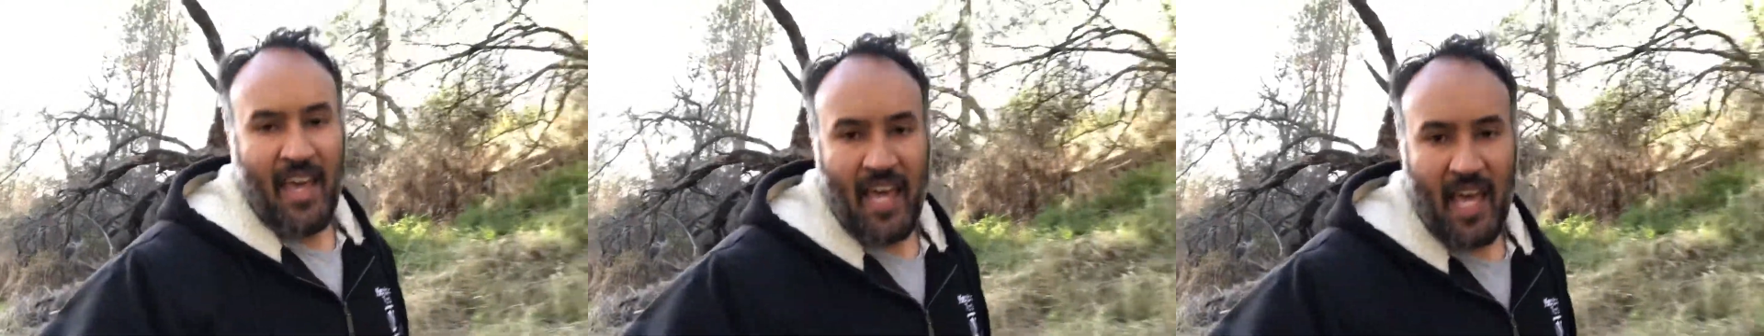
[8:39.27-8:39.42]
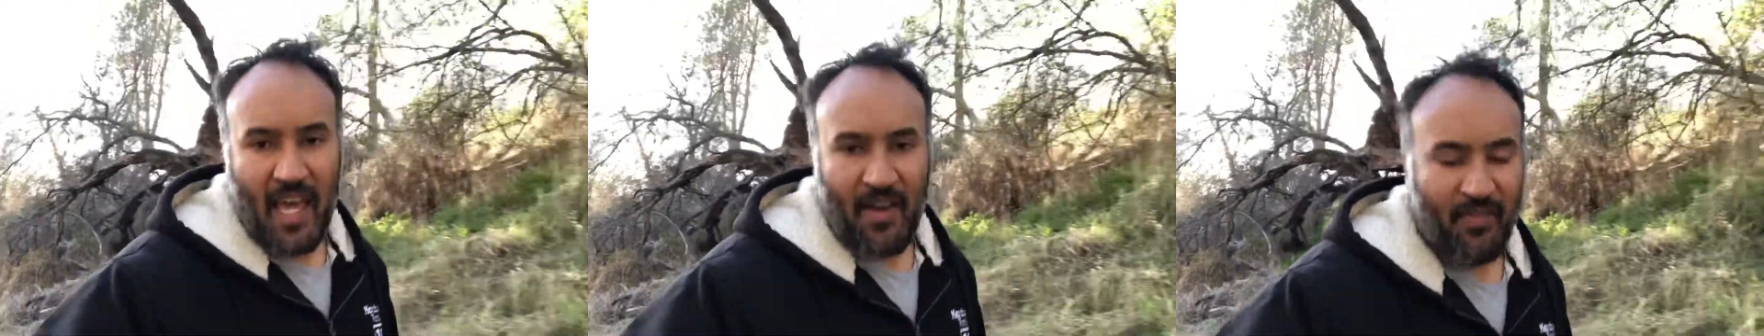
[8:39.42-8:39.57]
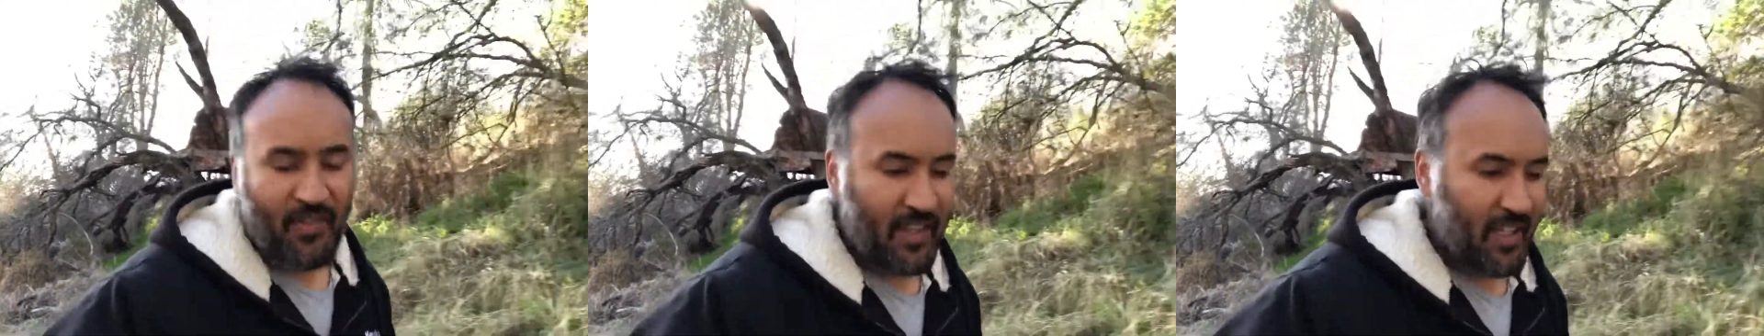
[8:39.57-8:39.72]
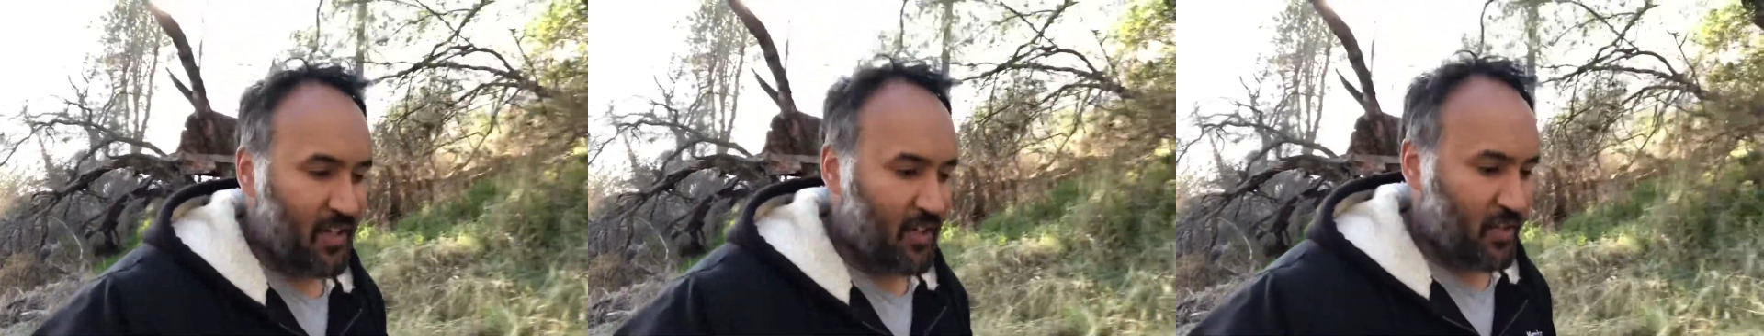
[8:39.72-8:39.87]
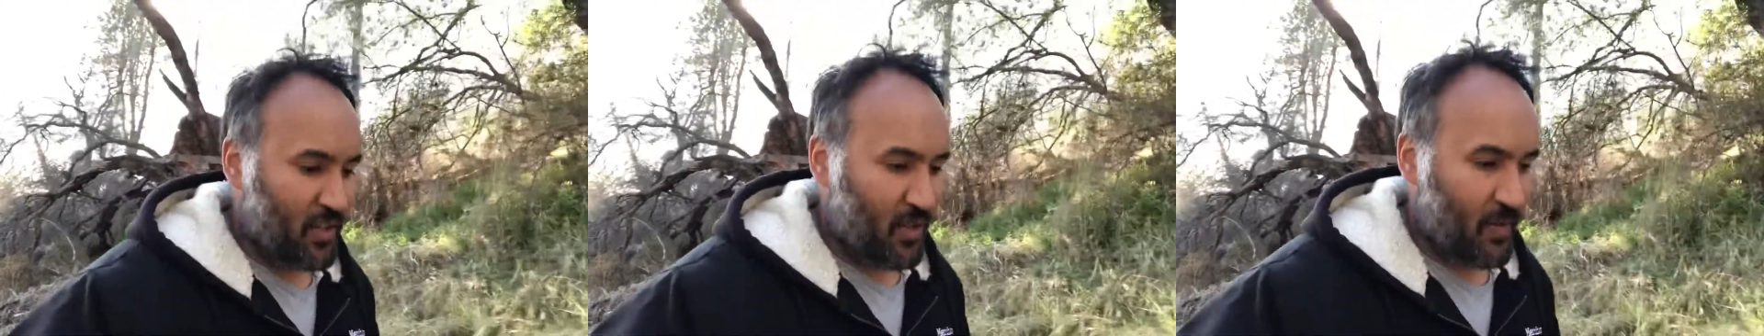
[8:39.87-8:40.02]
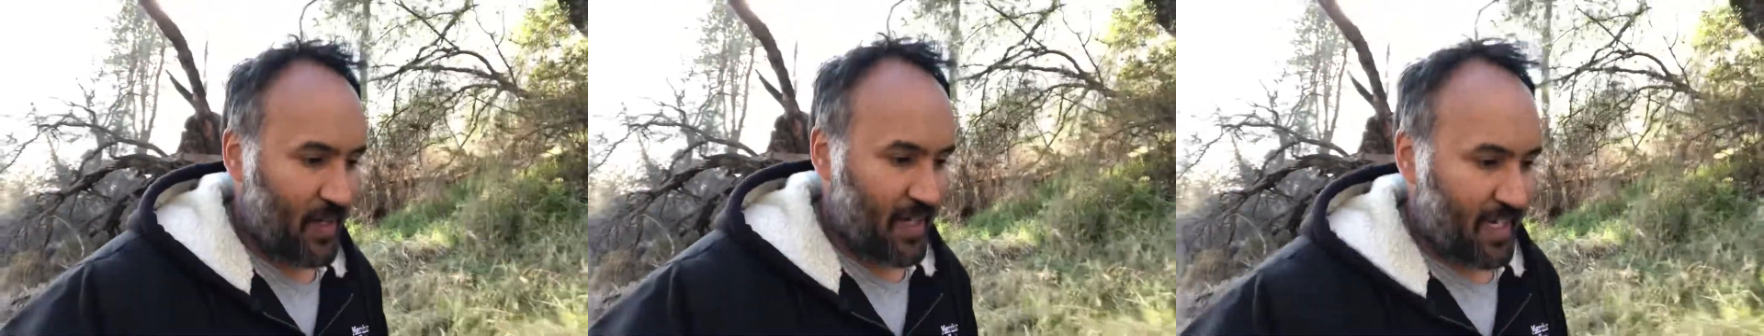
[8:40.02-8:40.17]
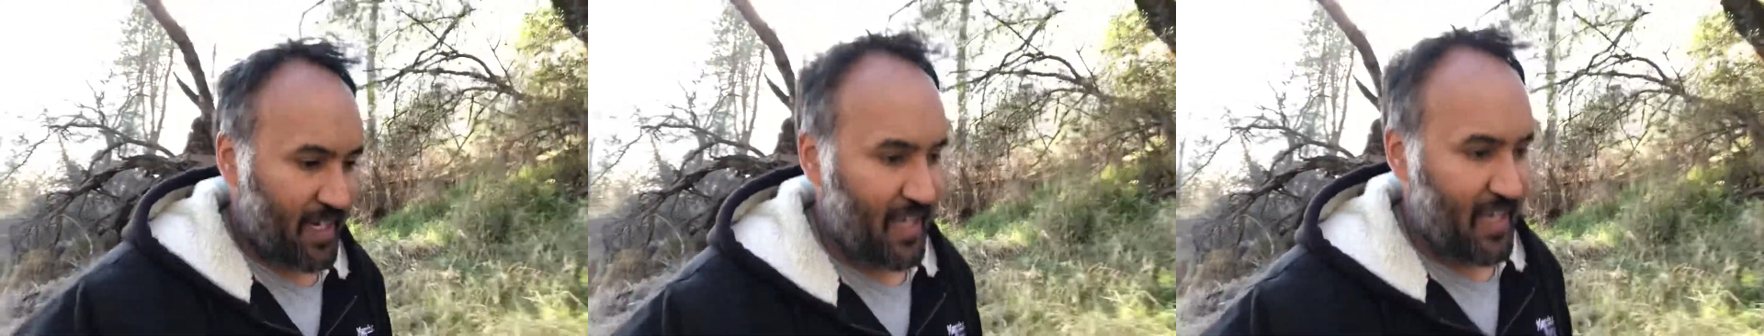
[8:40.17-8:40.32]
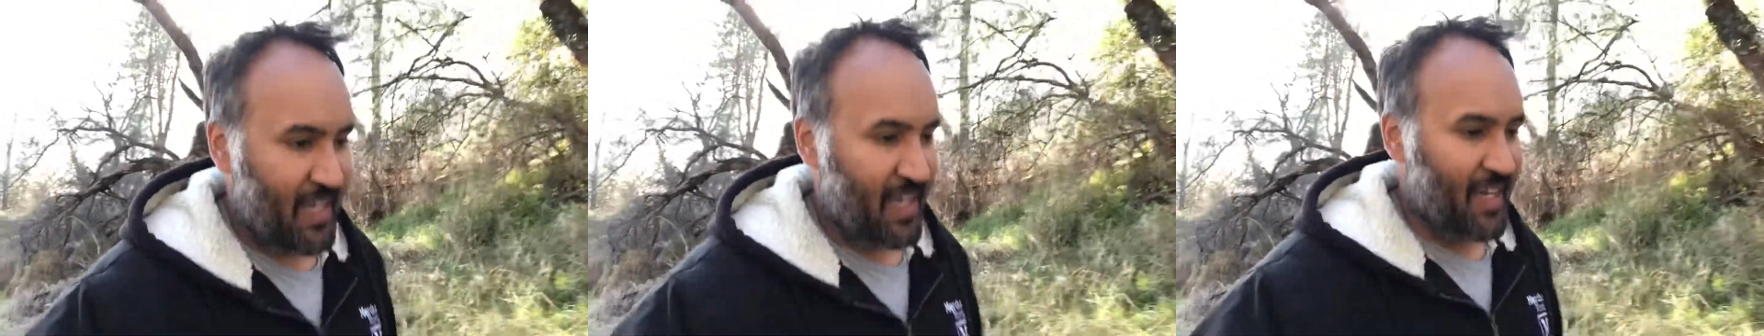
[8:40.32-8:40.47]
everything you're doing